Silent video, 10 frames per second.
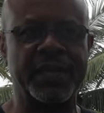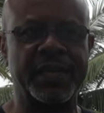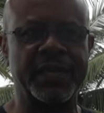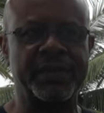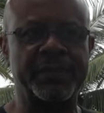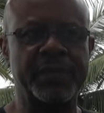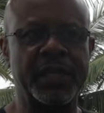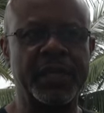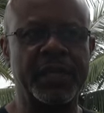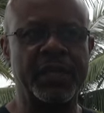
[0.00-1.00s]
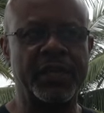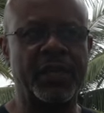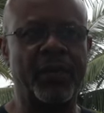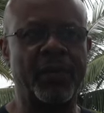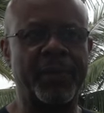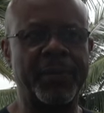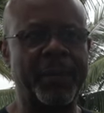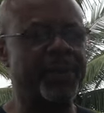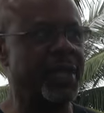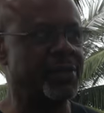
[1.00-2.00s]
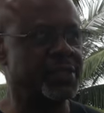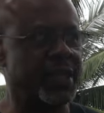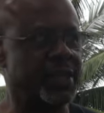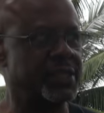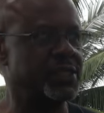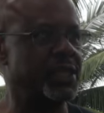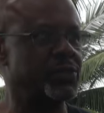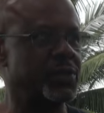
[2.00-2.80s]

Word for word: um, you know, I plan on staying in touch